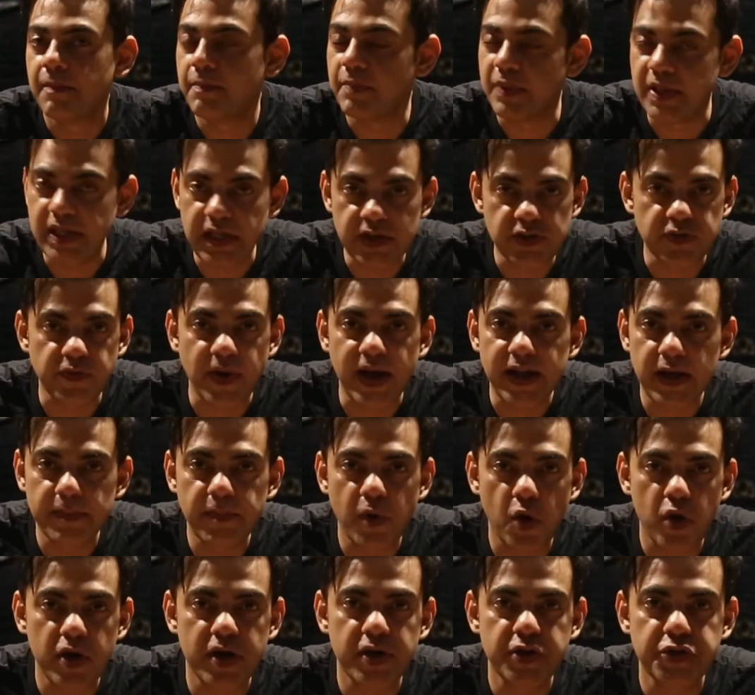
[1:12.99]
Please write
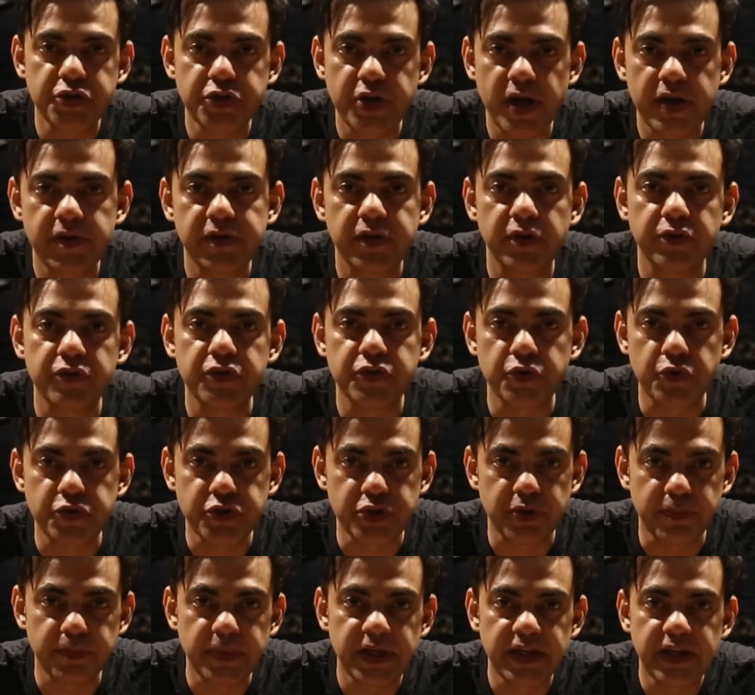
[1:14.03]
about it, share it on
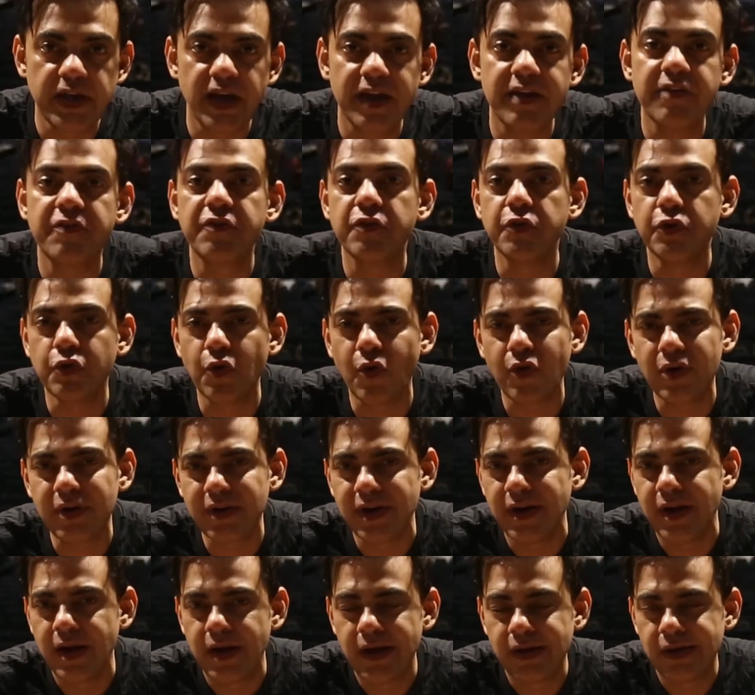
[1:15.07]
social media. If you don't,
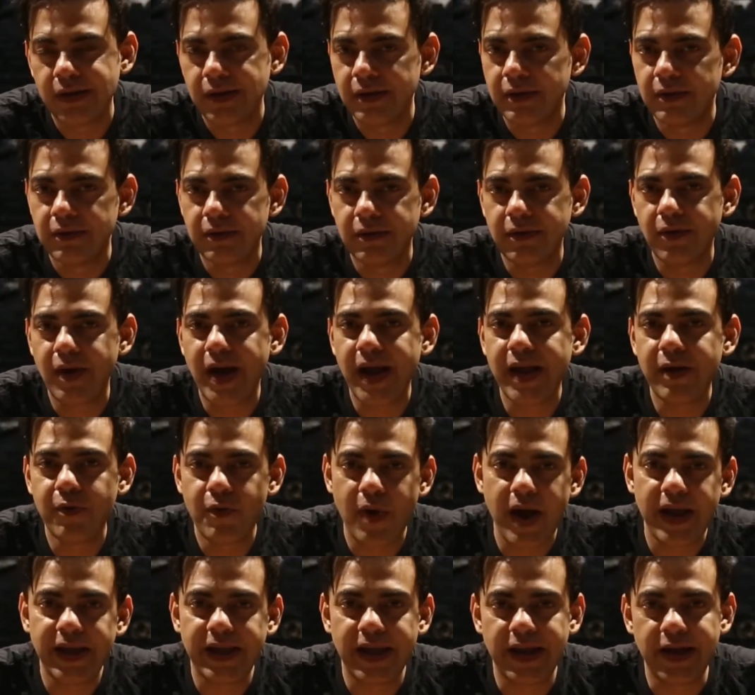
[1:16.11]
why,
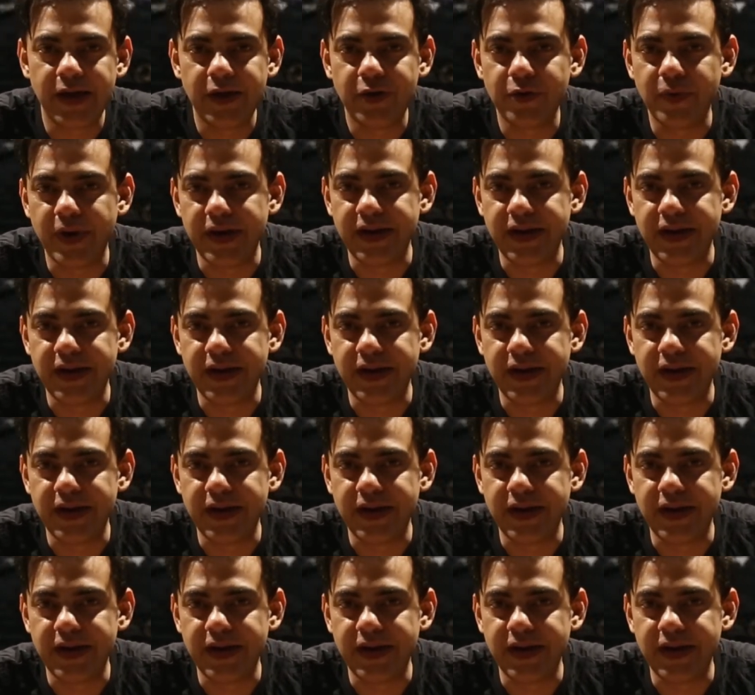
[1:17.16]
why get into